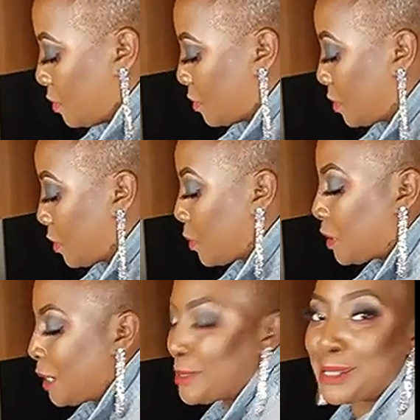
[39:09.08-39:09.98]
certain
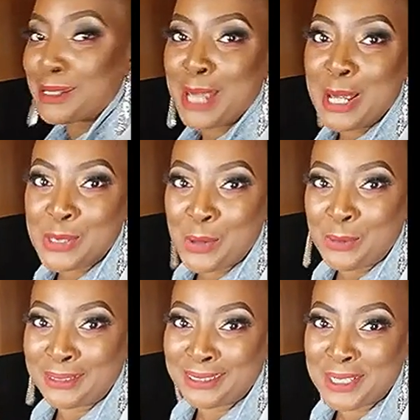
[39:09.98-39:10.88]
things that taste so
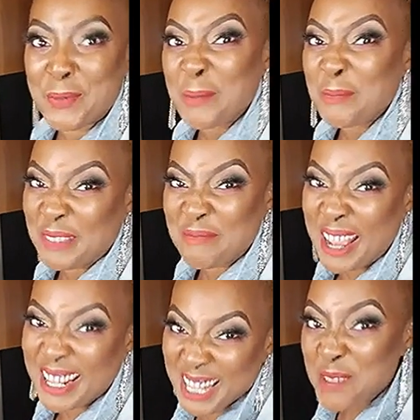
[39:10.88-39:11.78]
good but
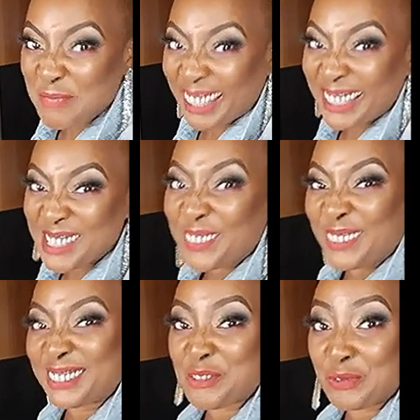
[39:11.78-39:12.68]
might not be so
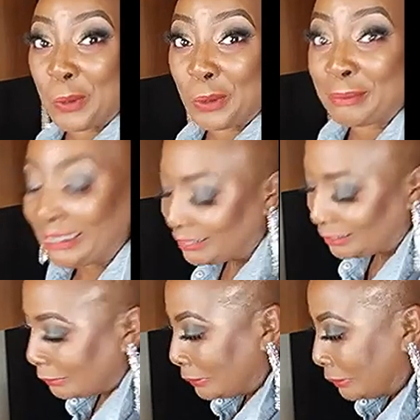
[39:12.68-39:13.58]
good for me.
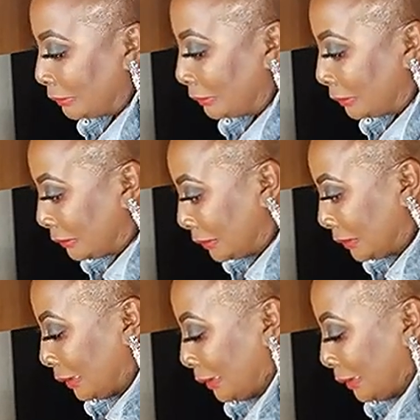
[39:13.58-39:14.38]
So,